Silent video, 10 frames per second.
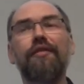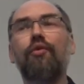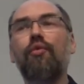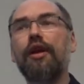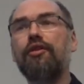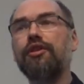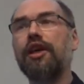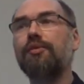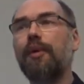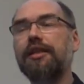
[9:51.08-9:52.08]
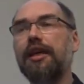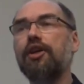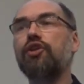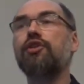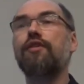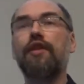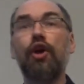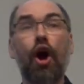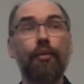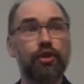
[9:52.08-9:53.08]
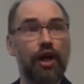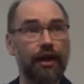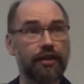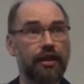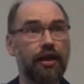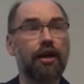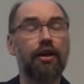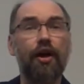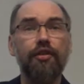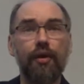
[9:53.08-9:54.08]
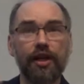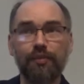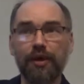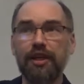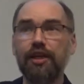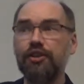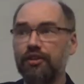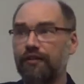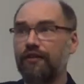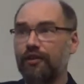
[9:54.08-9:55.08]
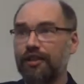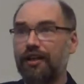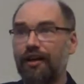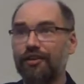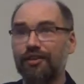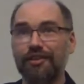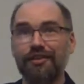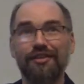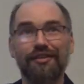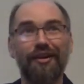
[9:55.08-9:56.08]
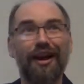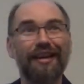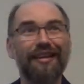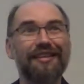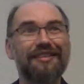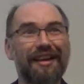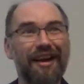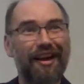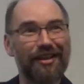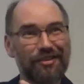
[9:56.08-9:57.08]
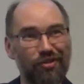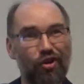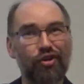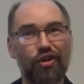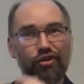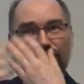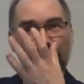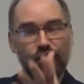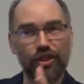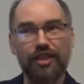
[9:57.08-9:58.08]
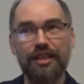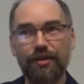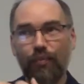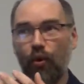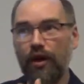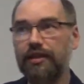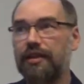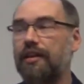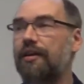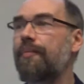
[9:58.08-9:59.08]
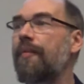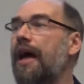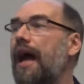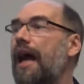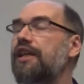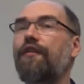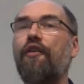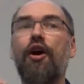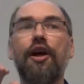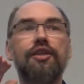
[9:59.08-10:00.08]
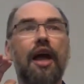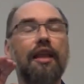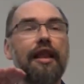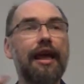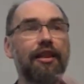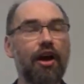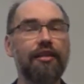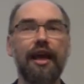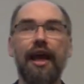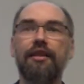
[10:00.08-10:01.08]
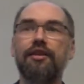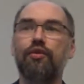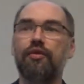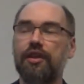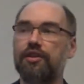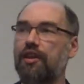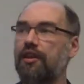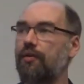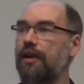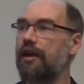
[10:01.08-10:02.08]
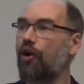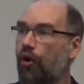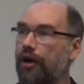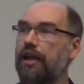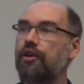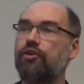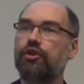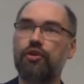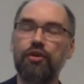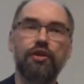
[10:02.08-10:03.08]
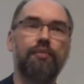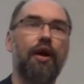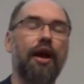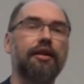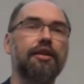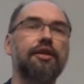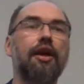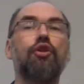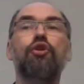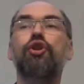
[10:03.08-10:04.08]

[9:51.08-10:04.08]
of the reader's expectations of the object, not their expectations of your intelligence, right? You're just disappointing them as far as they thought they had this theory that already understood this practice, and you're